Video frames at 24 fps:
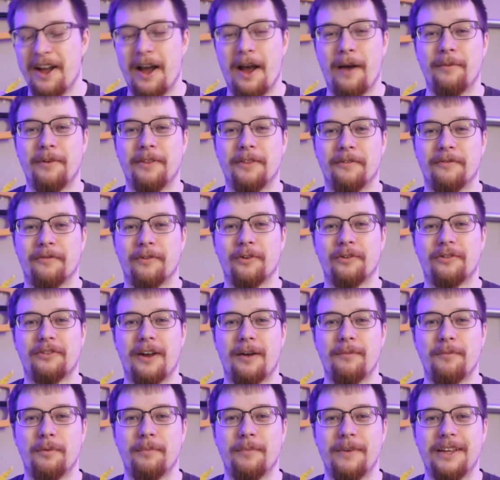I mean, the first
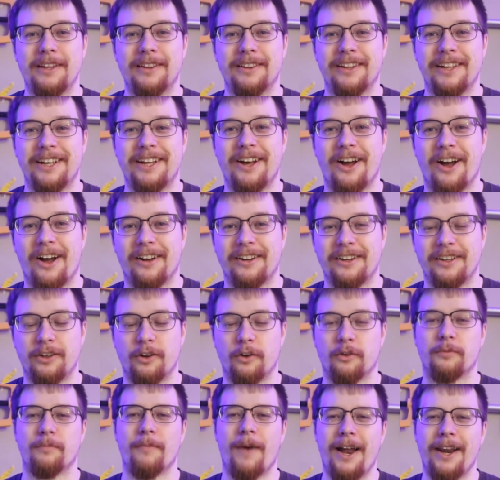time you meet Leon, he
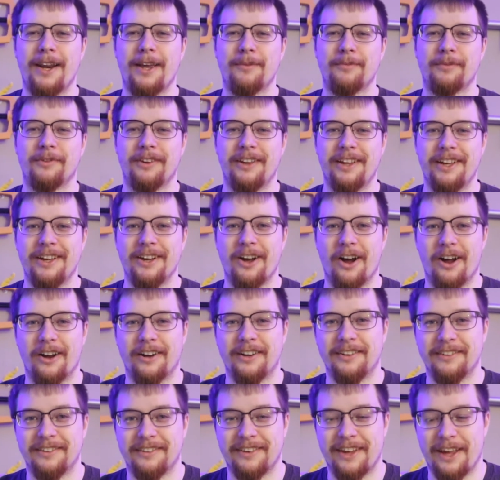goes, "My name's Leon,"
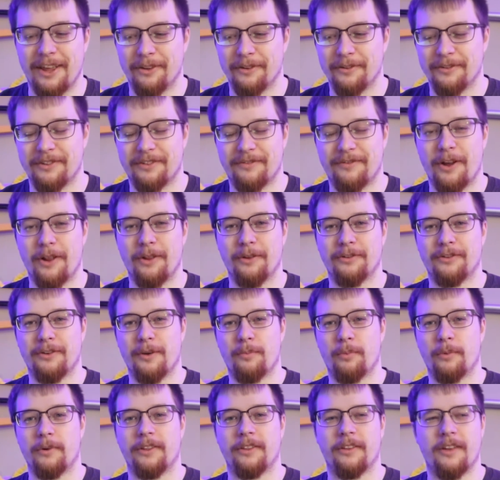and Scalar follows
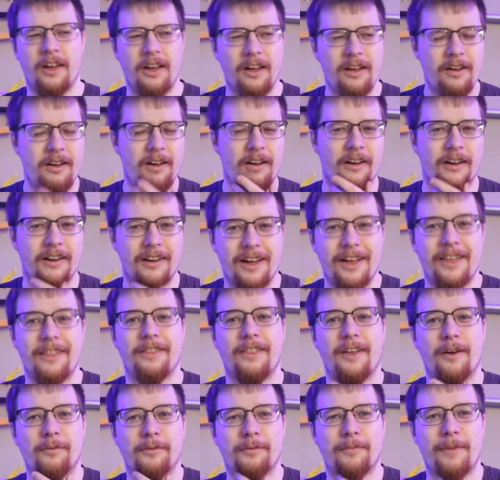up with, "Huh,
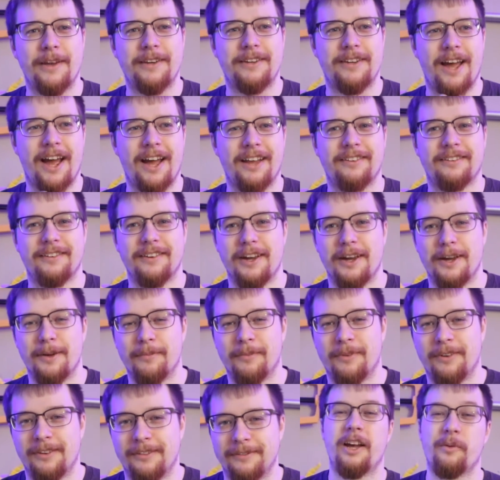that was my dad's name."
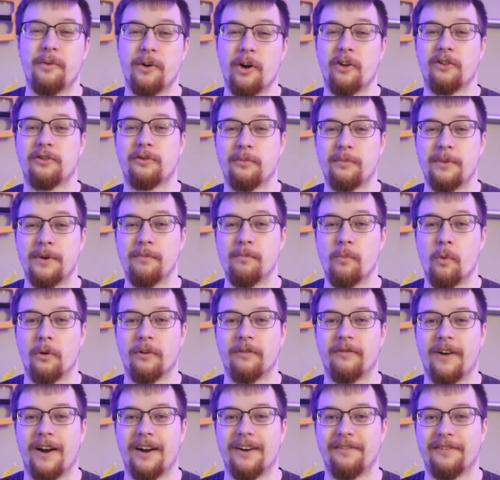It would also be more
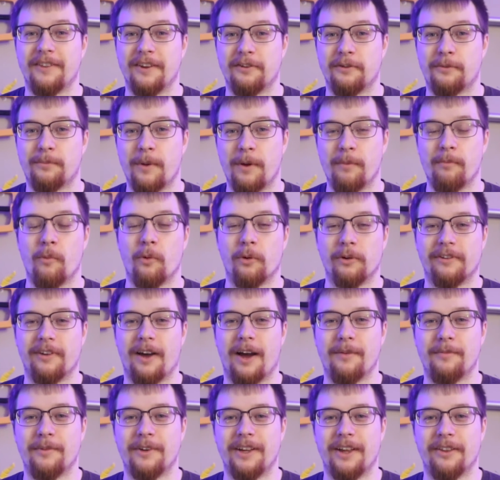fine if they spent more
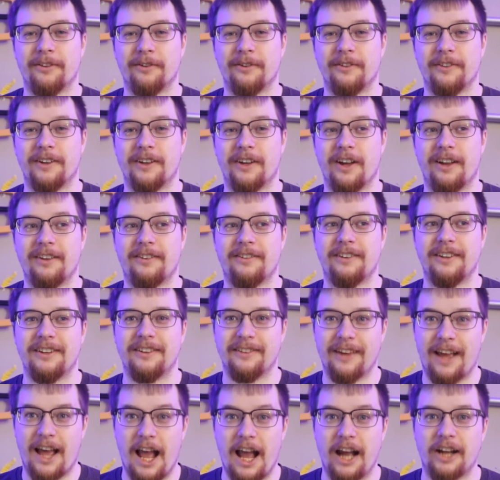time together in the
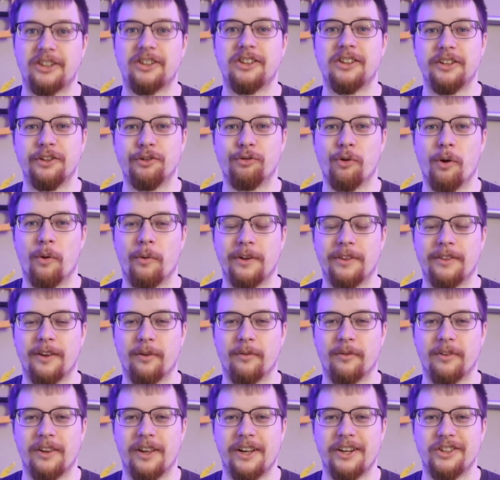cutscenes actually growing
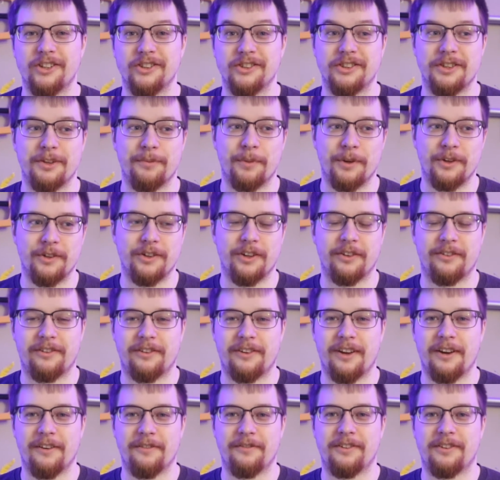their relationship and just
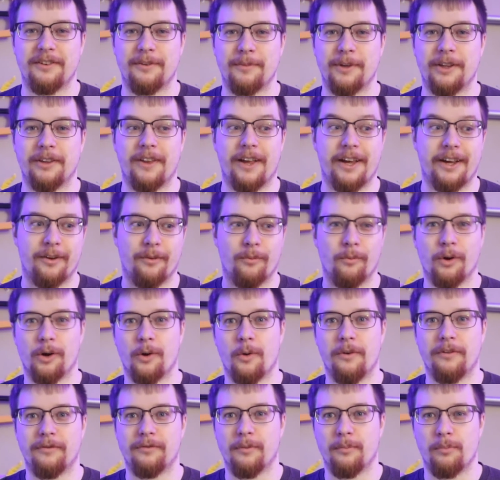instead of seeming like we're
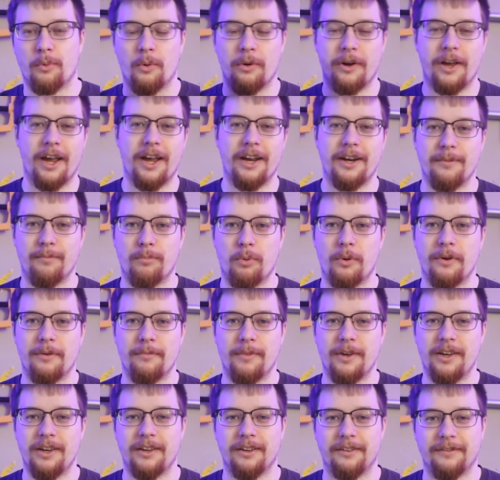going from point A to point
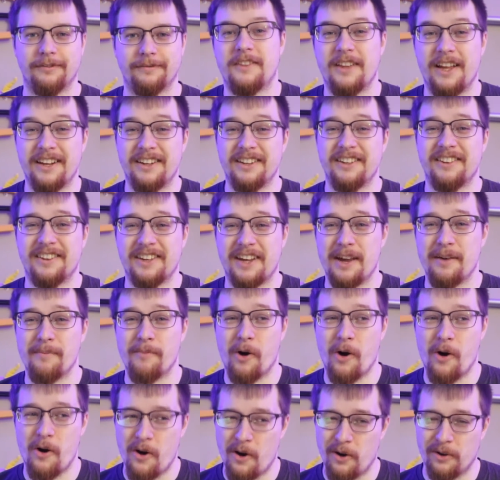B. The ending of the
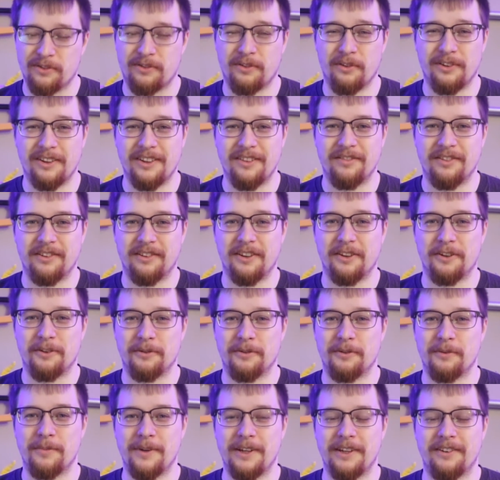game also leaves little
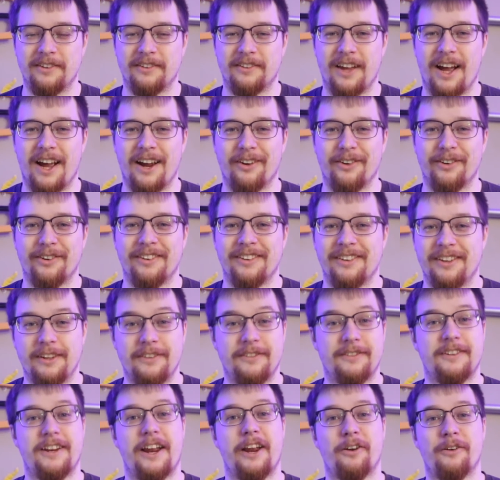to be desired. In
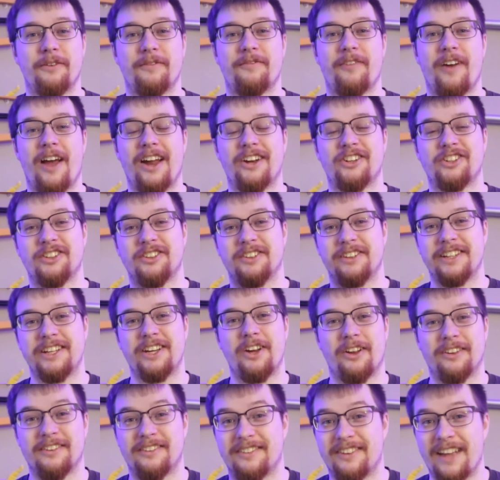standard fashion,
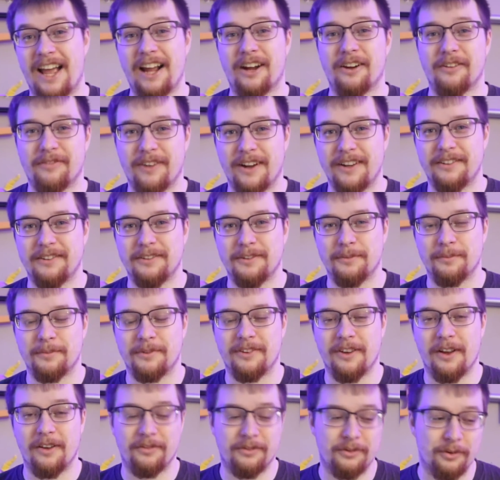Leon sacrifices
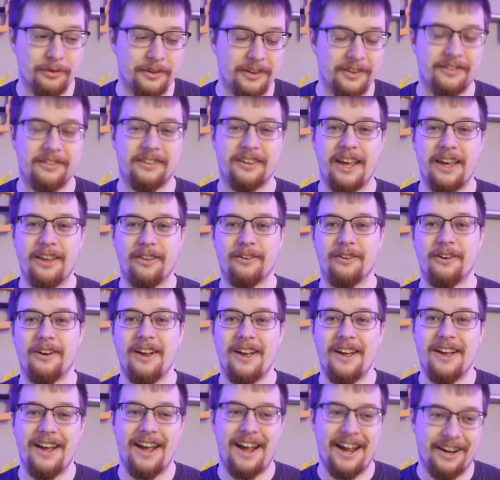himself so that Scalar
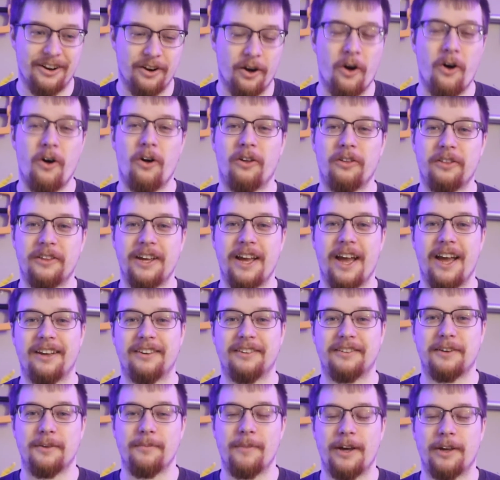and all the
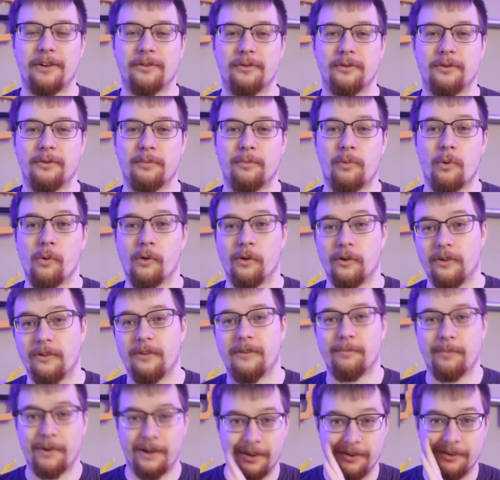eggs can make it through the
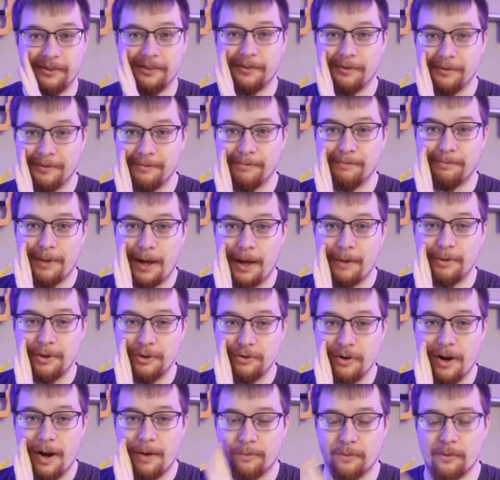portal, because Bobby
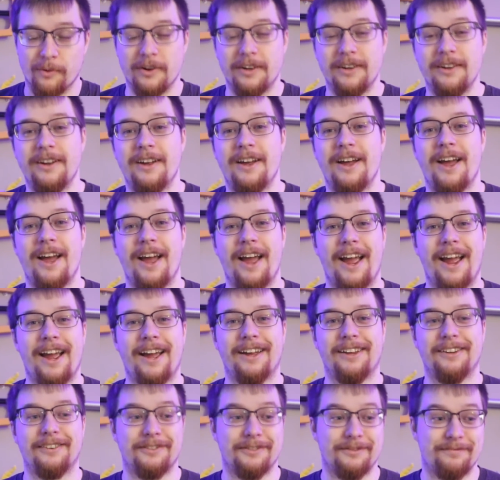dropped one,
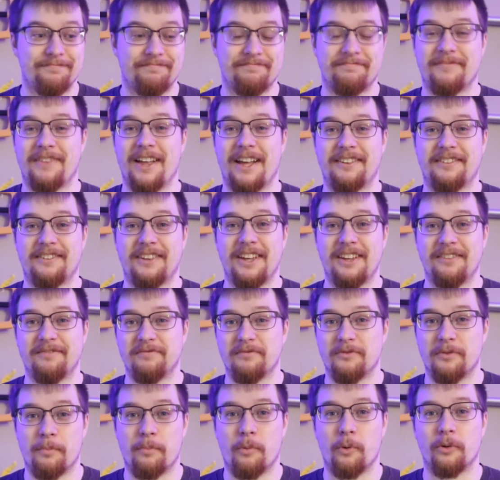and that's
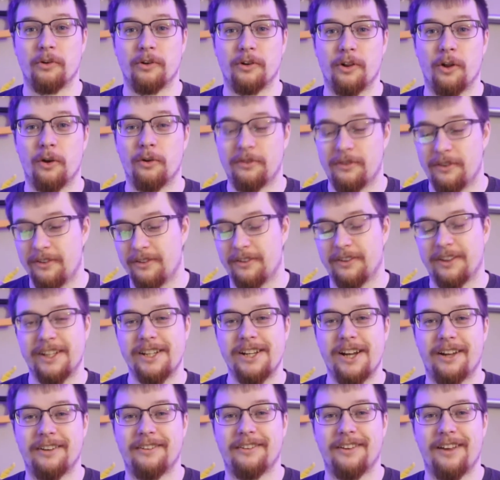it. The portal closes,
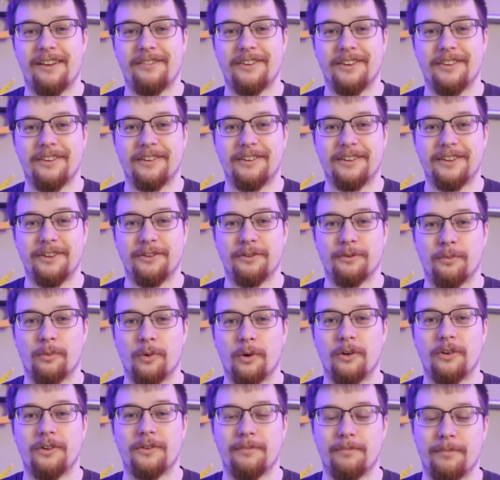Leon's left in the lizard
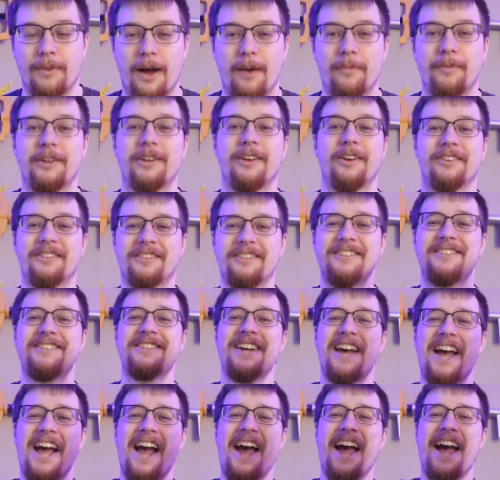world, Bobby yells,
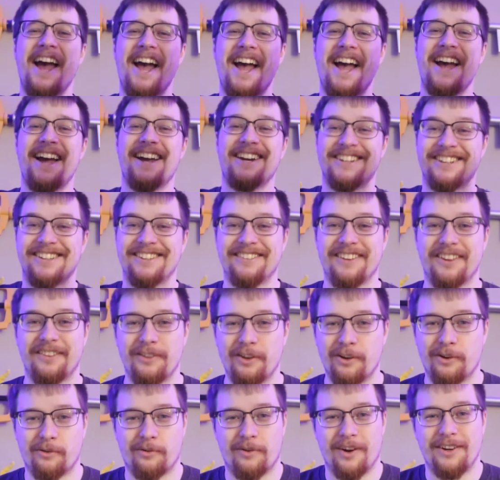"Dad!" and then
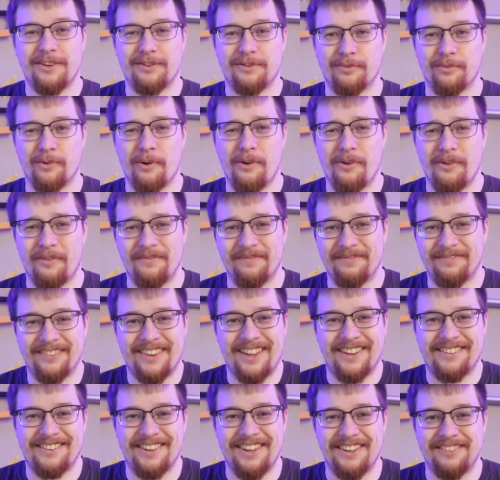the credits roll.
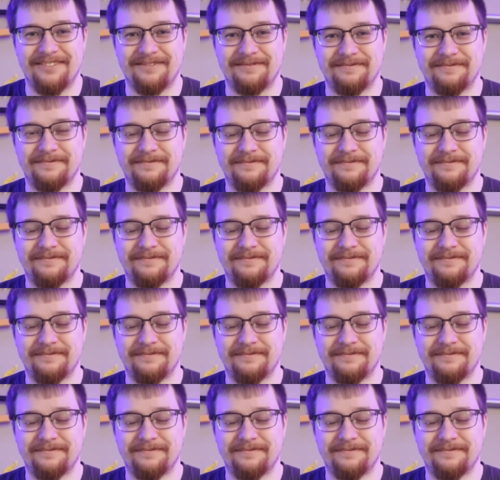That's it.